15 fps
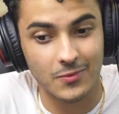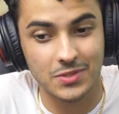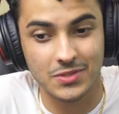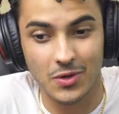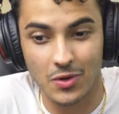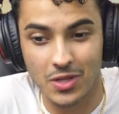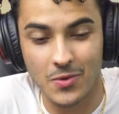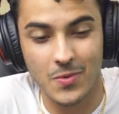was the
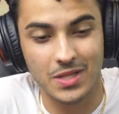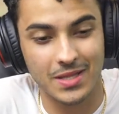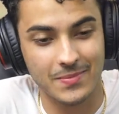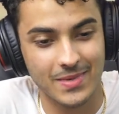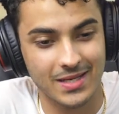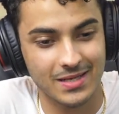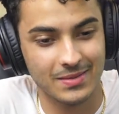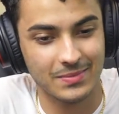only one that
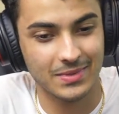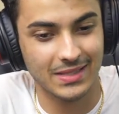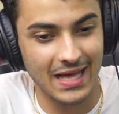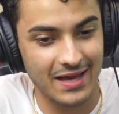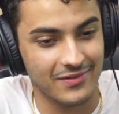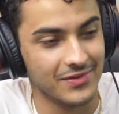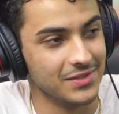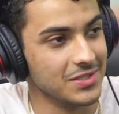made him
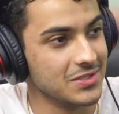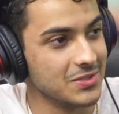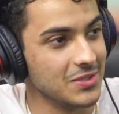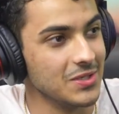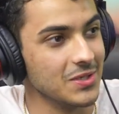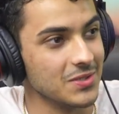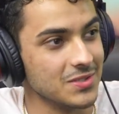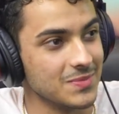laugh in the
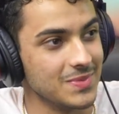studios